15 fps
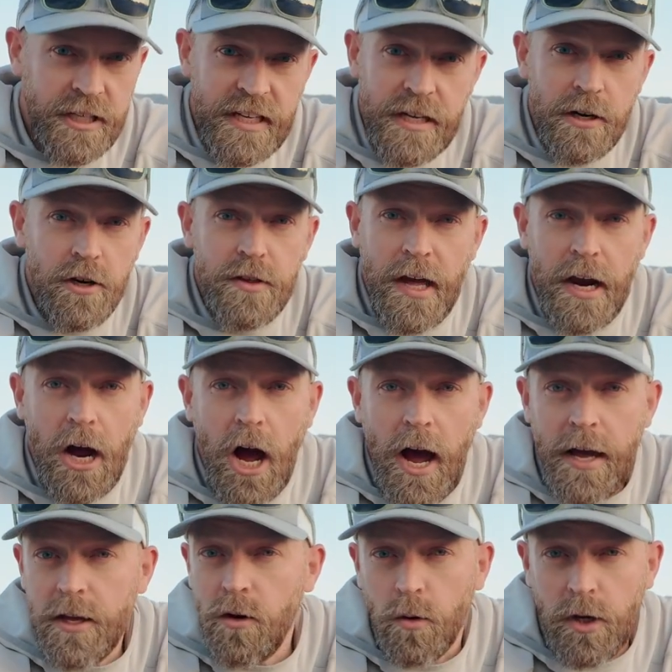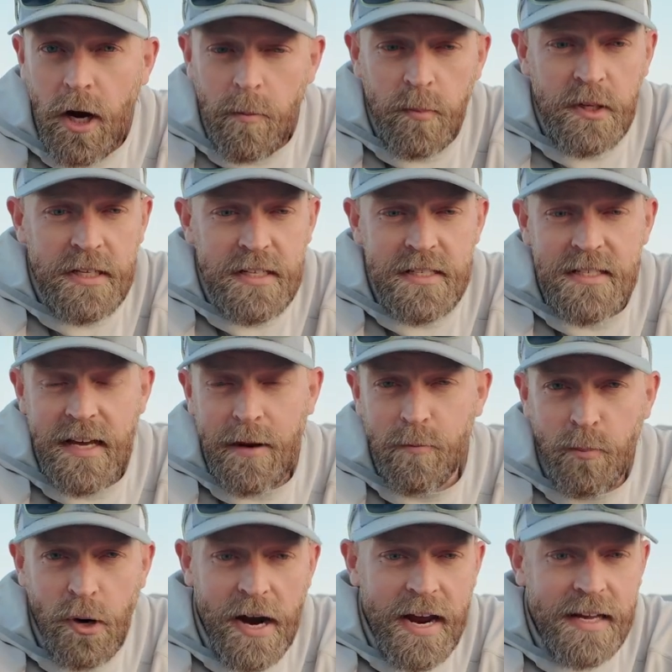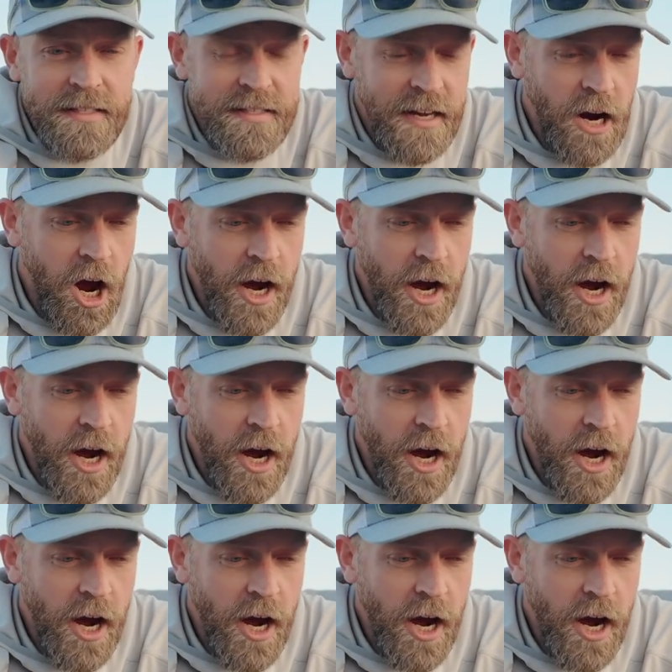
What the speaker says: gear that companies and brands that